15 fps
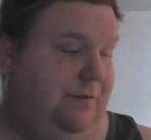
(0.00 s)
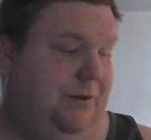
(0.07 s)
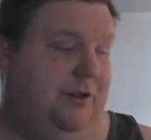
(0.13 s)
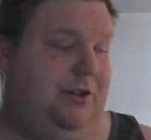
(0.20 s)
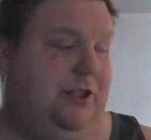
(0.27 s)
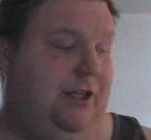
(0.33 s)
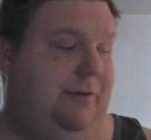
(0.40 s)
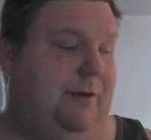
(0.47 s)
The
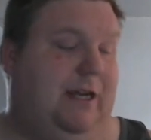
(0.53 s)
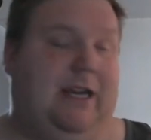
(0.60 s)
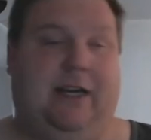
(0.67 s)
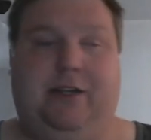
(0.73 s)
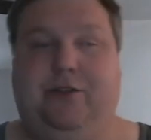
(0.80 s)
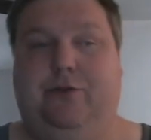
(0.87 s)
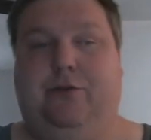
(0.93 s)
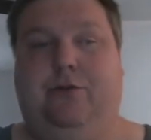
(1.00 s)

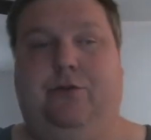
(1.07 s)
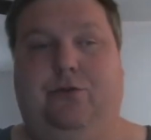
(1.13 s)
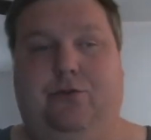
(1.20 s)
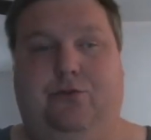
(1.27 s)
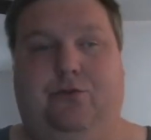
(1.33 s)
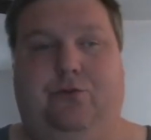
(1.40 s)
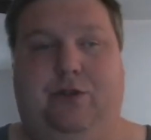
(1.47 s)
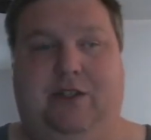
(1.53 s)
G-Max
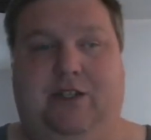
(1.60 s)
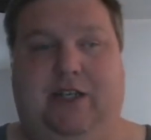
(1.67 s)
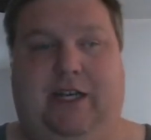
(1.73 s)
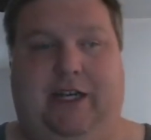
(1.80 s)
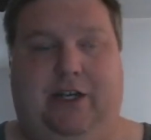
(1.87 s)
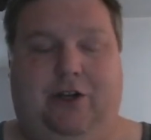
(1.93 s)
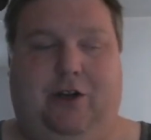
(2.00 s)
was tight.